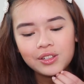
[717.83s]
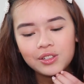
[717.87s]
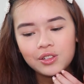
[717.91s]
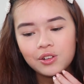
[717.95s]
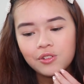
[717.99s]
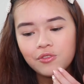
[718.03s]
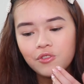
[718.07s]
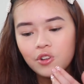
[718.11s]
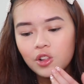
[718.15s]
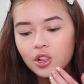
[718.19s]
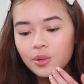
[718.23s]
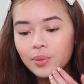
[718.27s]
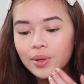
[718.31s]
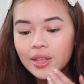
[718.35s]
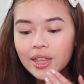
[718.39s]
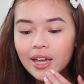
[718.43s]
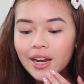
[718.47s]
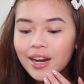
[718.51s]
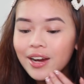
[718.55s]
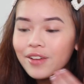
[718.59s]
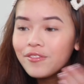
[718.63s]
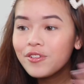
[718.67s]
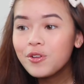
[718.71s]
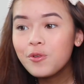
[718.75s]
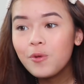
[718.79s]
So follow me
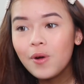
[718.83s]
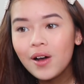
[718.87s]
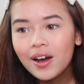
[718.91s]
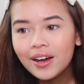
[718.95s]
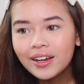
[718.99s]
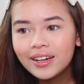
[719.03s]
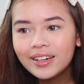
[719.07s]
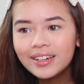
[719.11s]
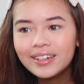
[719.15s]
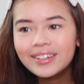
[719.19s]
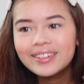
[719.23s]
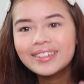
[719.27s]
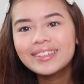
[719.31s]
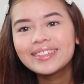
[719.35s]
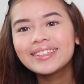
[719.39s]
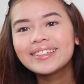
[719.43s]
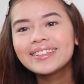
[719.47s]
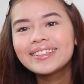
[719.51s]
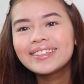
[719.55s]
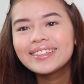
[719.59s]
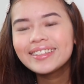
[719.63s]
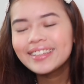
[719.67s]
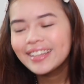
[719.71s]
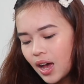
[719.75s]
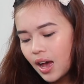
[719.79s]
there if you want.
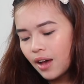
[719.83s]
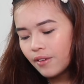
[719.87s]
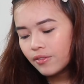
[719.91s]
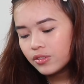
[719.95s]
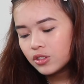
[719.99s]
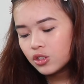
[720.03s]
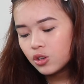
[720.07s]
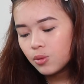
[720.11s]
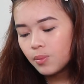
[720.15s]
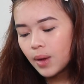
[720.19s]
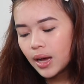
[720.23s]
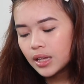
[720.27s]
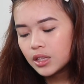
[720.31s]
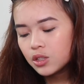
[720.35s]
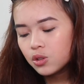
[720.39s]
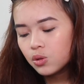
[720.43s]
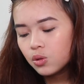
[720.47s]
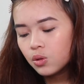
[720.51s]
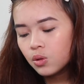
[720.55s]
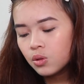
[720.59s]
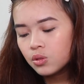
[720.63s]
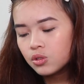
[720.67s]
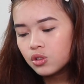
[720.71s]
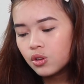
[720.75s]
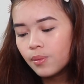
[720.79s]
I have
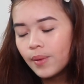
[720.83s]
Zomato.